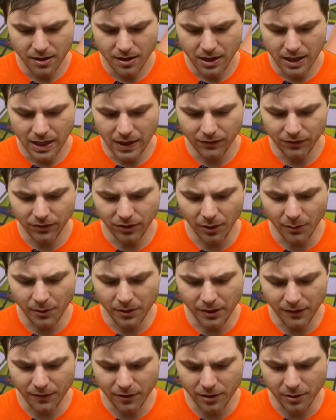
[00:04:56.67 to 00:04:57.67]
if someone's
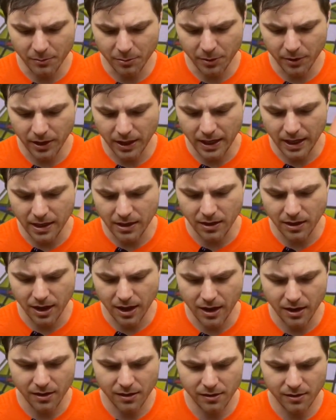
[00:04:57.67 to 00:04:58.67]
ever complained that